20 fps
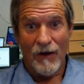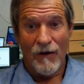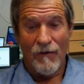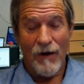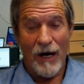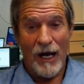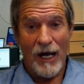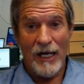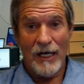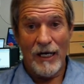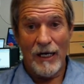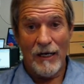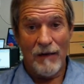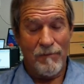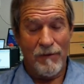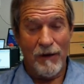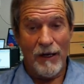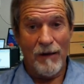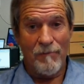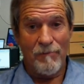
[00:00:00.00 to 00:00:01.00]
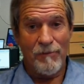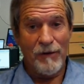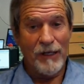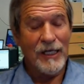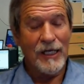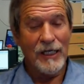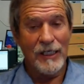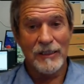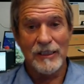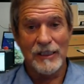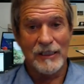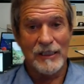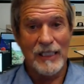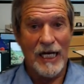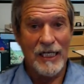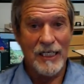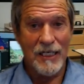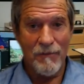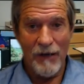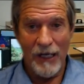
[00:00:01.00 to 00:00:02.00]
at Veteran right? Adjusting School. Because
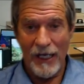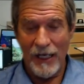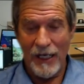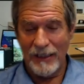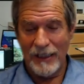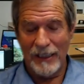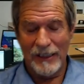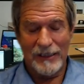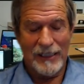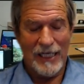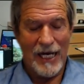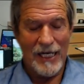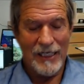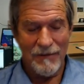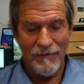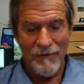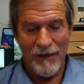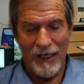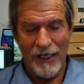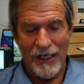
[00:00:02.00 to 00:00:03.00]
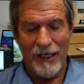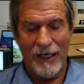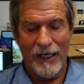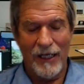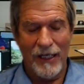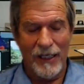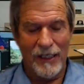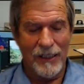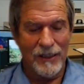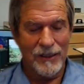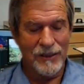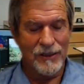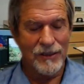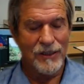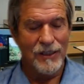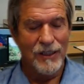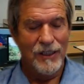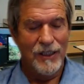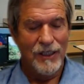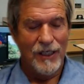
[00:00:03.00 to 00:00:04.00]
Xactimate, the Xactimate
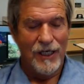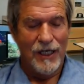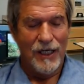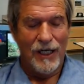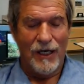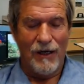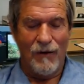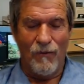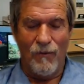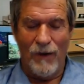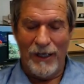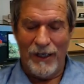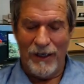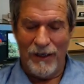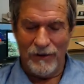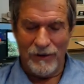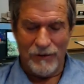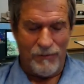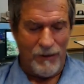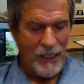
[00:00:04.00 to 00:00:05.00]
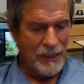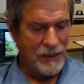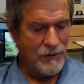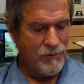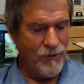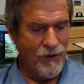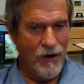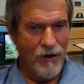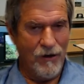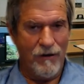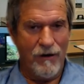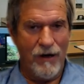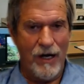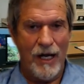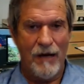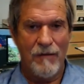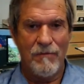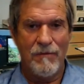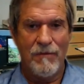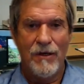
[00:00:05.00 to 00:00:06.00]
is a Windows-based
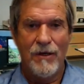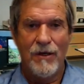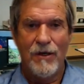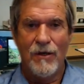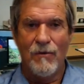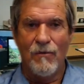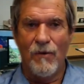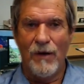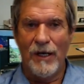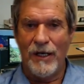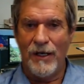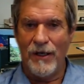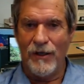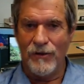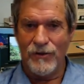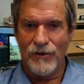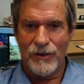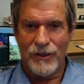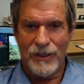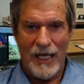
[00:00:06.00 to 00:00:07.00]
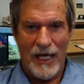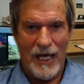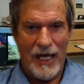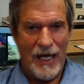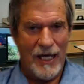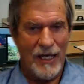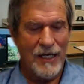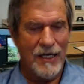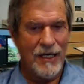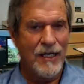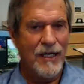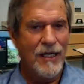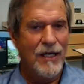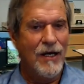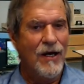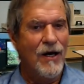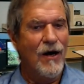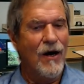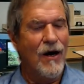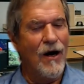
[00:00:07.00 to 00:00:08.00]
program, Windows ten,
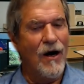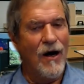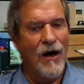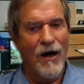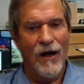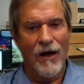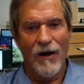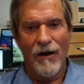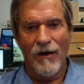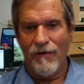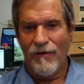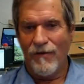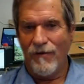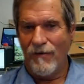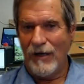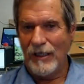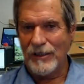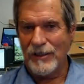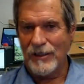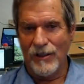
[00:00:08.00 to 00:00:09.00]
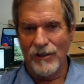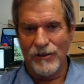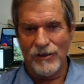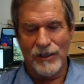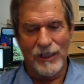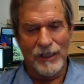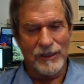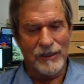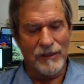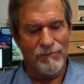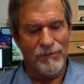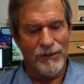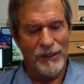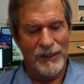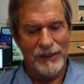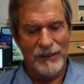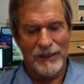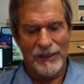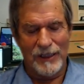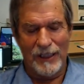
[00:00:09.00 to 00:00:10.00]
all of the rest of those things. A
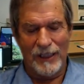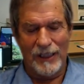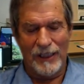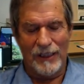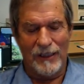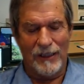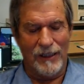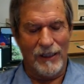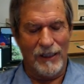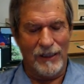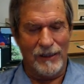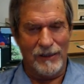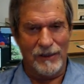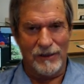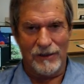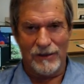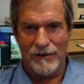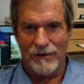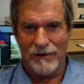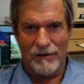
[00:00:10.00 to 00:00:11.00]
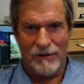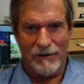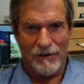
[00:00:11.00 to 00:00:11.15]
P C is,